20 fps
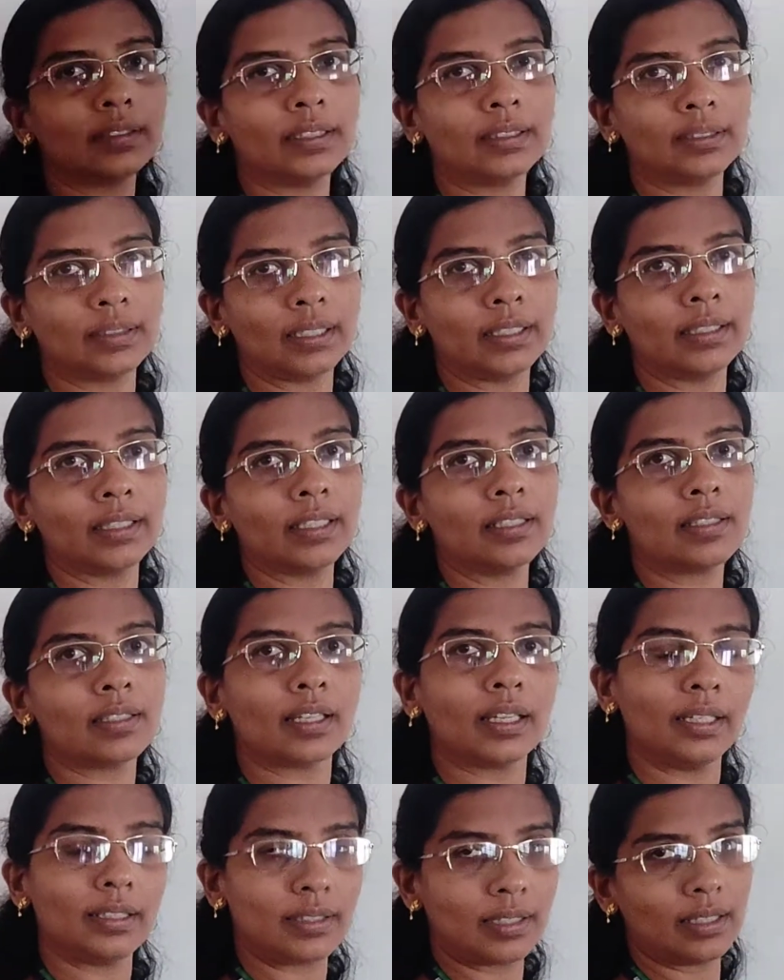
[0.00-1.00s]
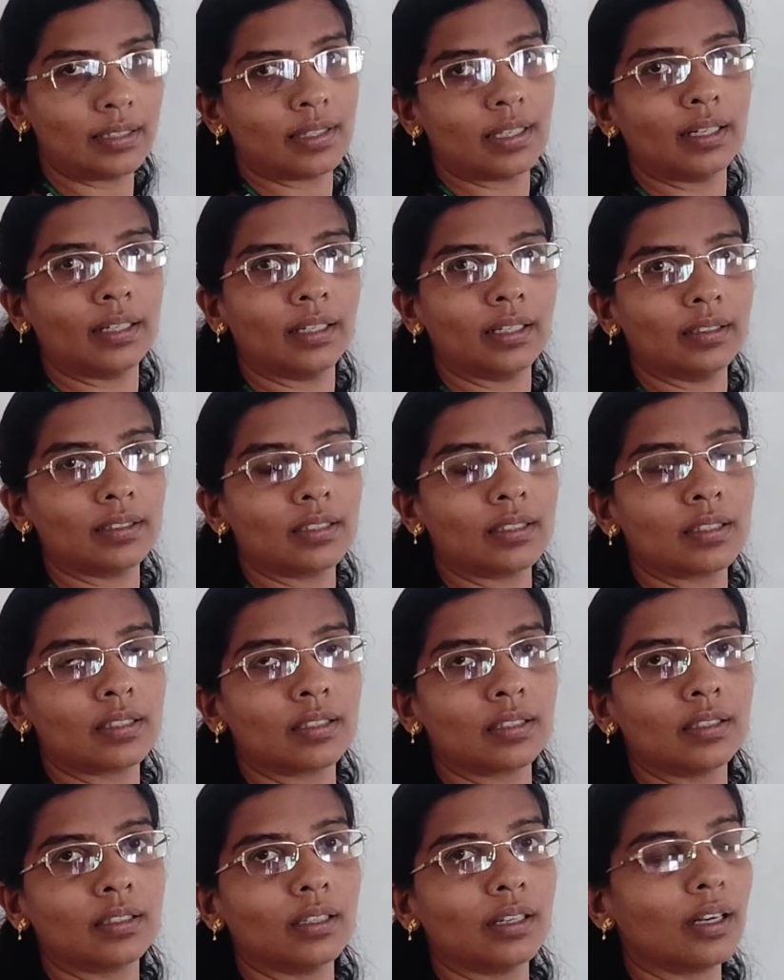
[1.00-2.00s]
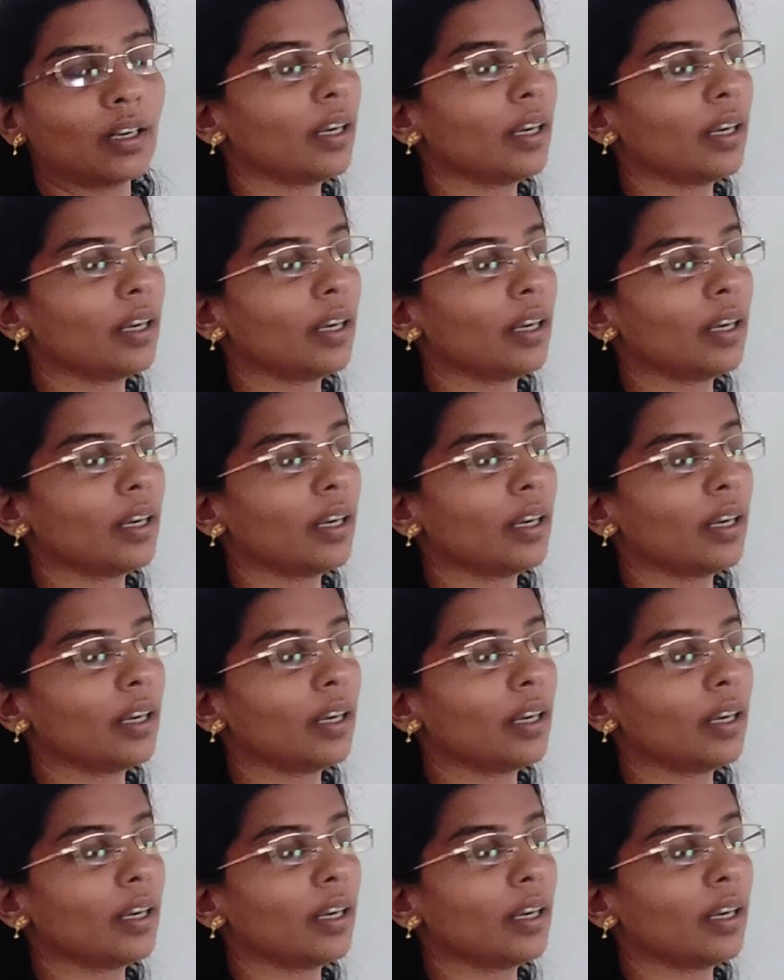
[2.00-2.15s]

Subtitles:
a sentence. It's a sentence.